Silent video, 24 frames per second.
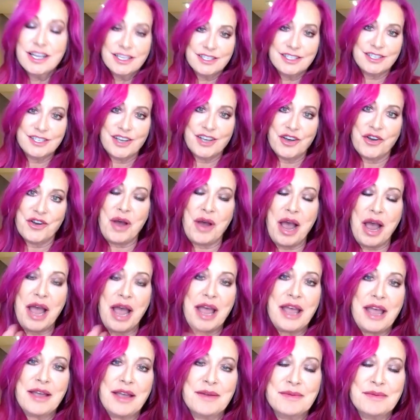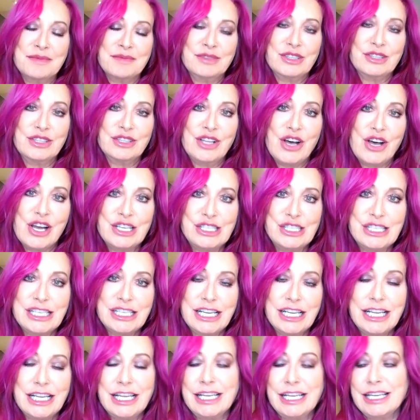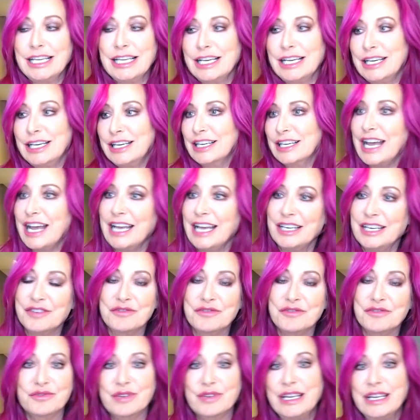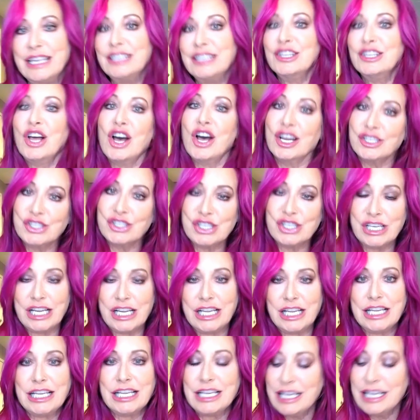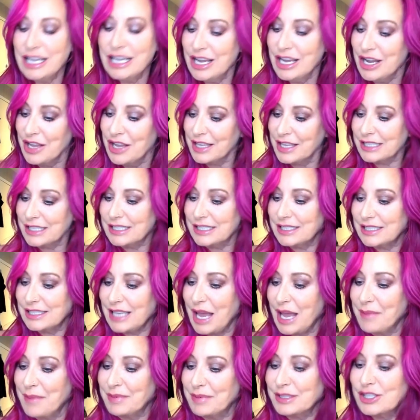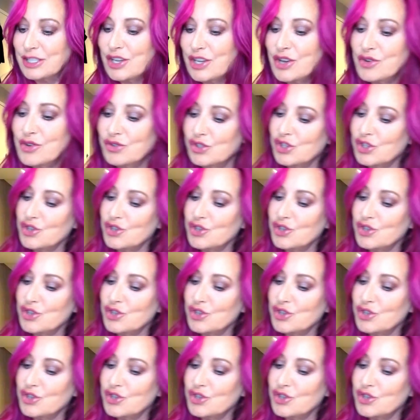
So I'm launching, kind of relaunching. This is episode